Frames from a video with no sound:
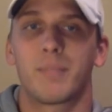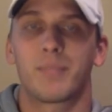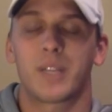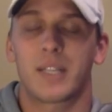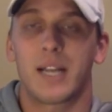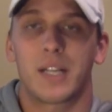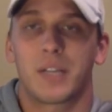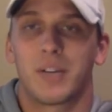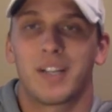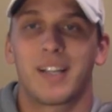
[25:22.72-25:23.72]
Because Alex
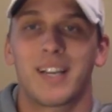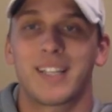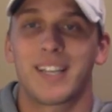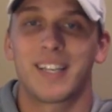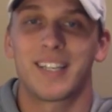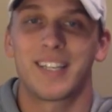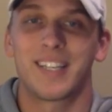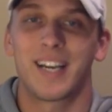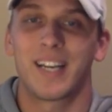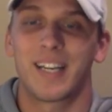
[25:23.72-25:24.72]
really likes the ACT
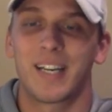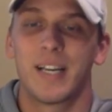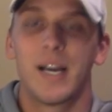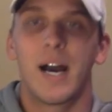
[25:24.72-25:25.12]
idea.